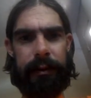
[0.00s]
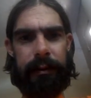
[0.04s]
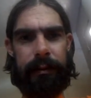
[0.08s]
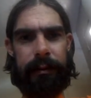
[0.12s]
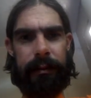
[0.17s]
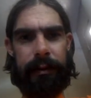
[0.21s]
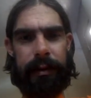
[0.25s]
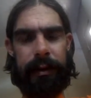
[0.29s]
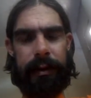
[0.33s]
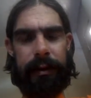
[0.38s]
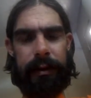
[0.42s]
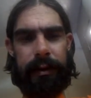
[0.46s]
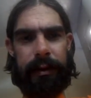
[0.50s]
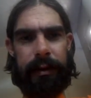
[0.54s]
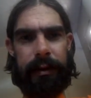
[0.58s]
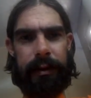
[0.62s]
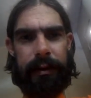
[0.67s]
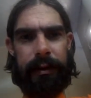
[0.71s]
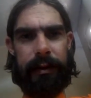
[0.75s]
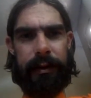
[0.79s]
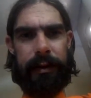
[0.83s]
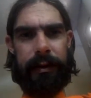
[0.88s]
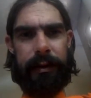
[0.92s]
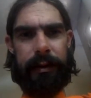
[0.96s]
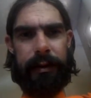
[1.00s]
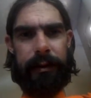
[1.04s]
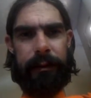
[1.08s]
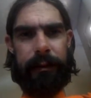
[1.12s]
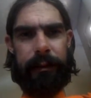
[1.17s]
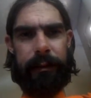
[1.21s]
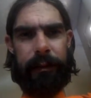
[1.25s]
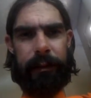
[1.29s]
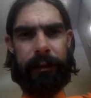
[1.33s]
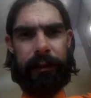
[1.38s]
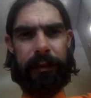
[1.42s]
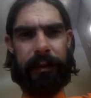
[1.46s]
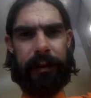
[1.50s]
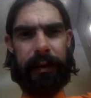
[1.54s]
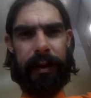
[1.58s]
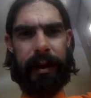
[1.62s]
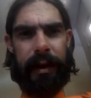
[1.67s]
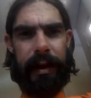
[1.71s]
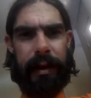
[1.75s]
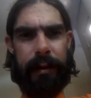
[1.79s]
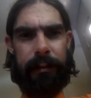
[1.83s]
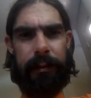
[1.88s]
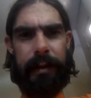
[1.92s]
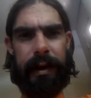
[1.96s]
whatnot.
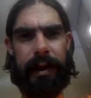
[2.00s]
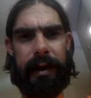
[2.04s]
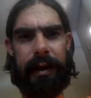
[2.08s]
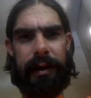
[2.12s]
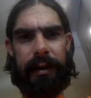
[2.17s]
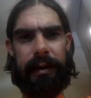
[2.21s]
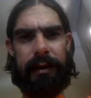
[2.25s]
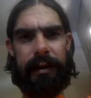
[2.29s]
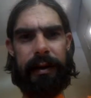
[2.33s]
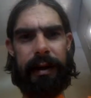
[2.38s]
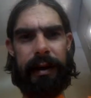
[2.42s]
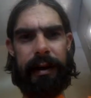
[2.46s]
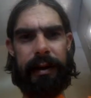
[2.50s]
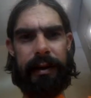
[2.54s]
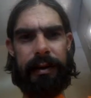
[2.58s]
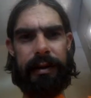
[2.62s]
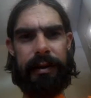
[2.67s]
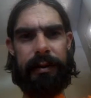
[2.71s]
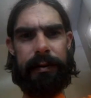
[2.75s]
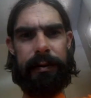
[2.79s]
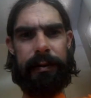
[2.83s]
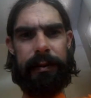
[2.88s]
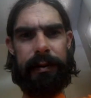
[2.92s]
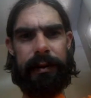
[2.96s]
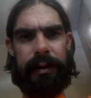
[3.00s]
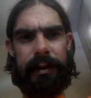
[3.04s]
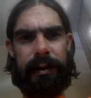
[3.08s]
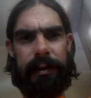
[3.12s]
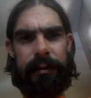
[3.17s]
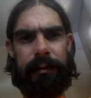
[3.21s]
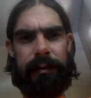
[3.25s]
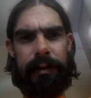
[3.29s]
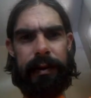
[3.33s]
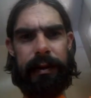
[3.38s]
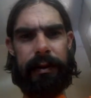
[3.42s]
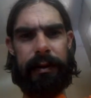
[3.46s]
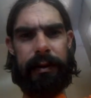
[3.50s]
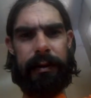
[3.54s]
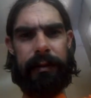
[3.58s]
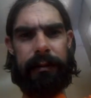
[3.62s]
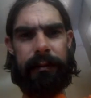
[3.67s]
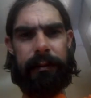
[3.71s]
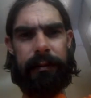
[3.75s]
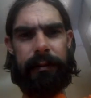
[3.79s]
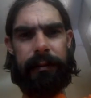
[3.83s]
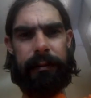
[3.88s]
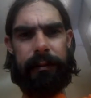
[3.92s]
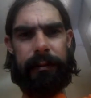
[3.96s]
I might actually
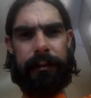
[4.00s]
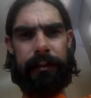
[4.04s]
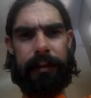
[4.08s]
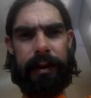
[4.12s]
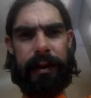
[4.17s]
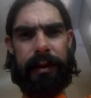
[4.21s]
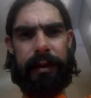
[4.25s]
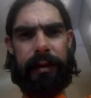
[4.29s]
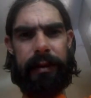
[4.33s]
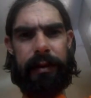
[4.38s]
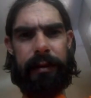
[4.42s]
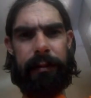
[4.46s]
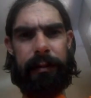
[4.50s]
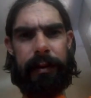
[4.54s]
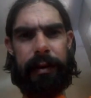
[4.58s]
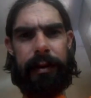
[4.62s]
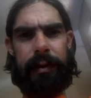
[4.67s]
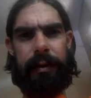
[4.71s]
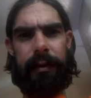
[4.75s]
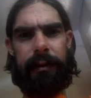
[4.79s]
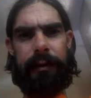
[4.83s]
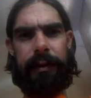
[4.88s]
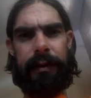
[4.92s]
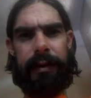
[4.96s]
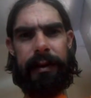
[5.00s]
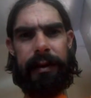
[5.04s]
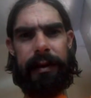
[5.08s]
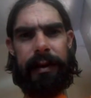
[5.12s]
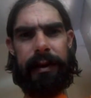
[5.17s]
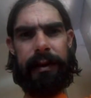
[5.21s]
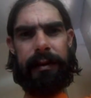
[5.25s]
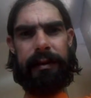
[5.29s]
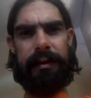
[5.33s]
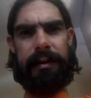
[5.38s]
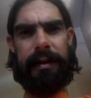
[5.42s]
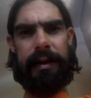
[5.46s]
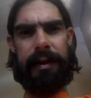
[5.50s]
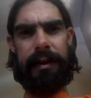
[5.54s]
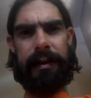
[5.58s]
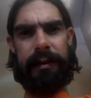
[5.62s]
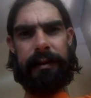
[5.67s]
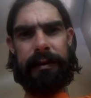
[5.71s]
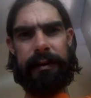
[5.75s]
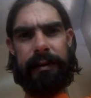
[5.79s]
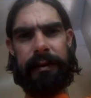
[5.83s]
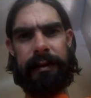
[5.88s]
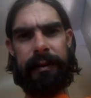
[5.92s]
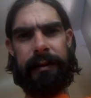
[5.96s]
be there tomorrow for the next
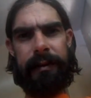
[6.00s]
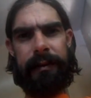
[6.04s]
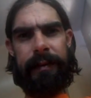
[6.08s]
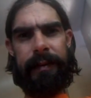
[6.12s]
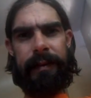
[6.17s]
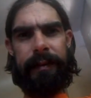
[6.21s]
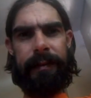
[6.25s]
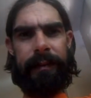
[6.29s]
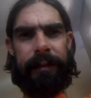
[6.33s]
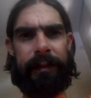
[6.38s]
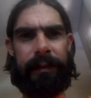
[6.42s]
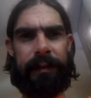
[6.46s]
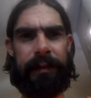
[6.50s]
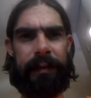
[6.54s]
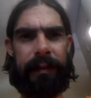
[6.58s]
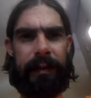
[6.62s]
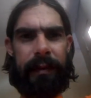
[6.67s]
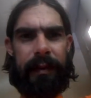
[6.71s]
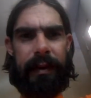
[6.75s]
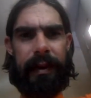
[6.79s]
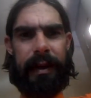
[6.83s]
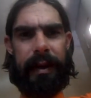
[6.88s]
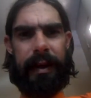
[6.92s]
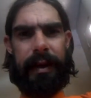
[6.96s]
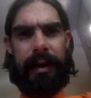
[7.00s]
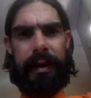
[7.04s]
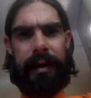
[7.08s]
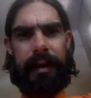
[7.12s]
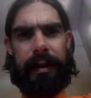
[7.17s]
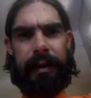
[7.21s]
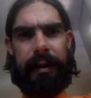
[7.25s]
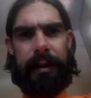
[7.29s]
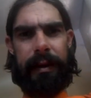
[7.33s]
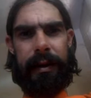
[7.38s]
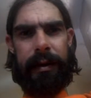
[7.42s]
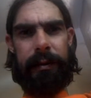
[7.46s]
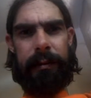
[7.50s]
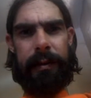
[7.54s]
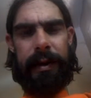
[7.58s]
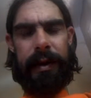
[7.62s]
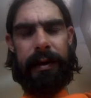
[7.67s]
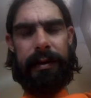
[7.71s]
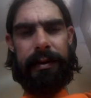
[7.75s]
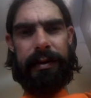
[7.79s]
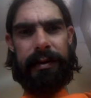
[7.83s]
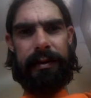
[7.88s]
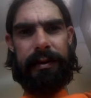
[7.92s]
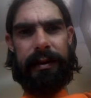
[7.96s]
test. I may
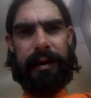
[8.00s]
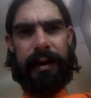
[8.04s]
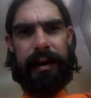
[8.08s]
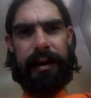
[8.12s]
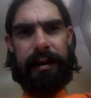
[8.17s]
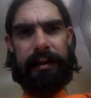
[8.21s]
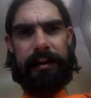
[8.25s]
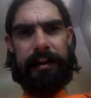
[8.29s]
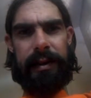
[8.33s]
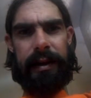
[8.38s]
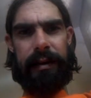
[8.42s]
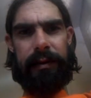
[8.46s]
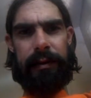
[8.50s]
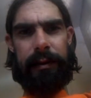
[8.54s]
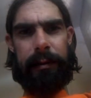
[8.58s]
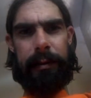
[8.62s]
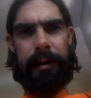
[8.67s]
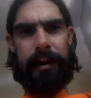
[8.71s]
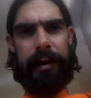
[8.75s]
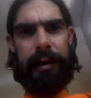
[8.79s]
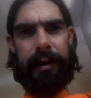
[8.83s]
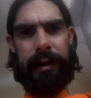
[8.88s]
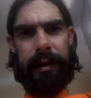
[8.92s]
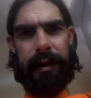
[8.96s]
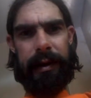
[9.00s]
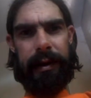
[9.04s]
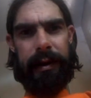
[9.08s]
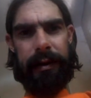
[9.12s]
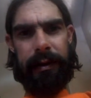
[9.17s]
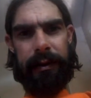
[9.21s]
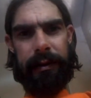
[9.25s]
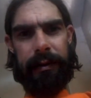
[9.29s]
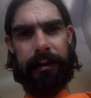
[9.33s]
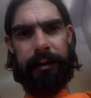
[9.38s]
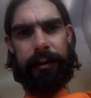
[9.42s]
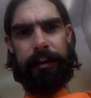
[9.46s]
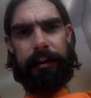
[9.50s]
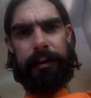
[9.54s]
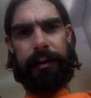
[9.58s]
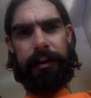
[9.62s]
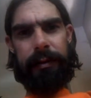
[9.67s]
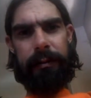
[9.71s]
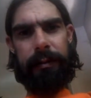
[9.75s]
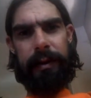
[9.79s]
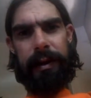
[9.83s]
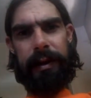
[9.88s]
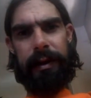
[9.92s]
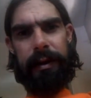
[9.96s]
just ask everybody, hey, you know, do
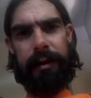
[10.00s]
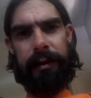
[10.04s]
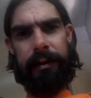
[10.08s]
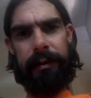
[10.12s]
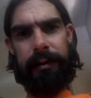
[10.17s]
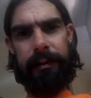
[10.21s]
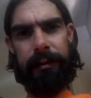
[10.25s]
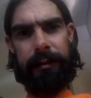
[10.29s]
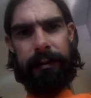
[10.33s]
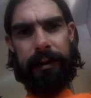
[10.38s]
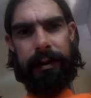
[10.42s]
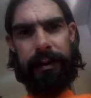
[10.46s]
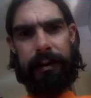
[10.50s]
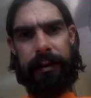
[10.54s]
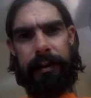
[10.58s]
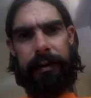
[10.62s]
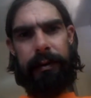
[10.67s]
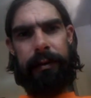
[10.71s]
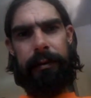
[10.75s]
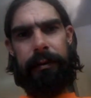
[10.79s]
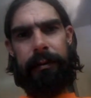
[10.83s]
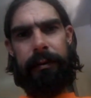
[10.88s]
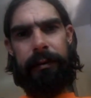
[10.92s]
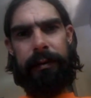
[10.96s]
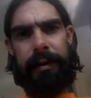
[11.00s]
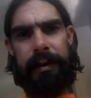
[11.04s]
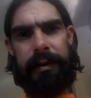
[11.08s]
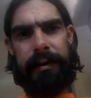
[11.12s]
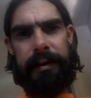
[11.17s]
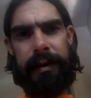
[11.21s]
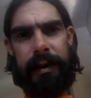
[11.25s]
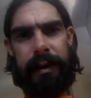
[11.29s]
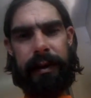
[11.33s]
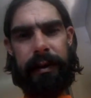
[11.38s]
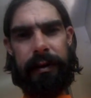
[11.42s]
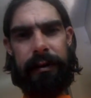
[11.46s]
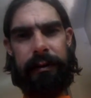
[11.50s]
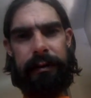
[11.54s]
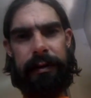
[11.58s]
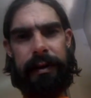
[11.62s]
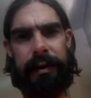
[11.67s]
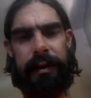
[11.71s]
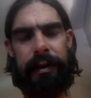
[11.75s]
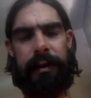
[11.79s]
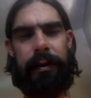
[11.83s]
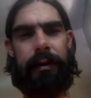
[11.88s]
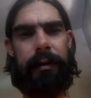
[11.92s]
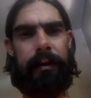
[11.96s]
you mind, you know, me taking a
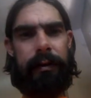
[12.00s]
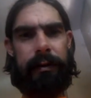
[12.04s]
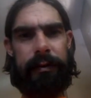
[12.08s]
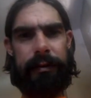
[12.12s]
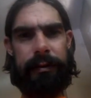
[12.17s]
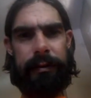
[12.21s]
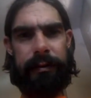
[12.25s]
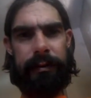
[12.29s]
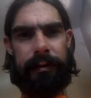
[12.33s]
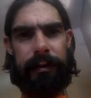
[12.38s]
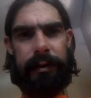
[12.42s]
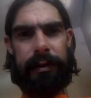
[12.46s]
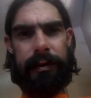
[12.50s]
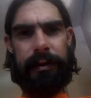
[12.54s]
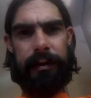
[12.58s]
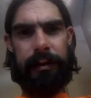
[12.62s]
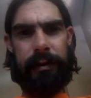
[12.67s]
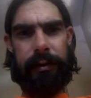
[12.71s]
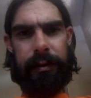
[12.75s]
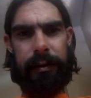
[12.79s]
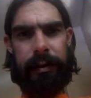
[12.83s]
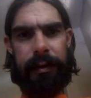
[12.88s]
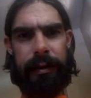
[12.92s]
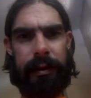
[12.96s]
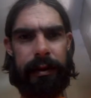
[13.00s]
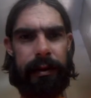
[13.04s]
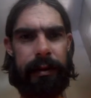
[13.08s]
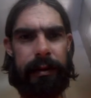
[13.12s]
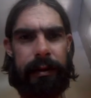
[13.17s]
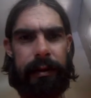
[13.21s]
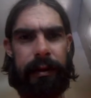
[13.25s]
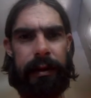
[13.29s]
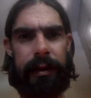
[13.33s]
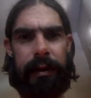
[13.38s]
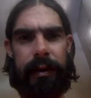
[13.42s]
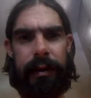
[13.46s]
video of what's going on,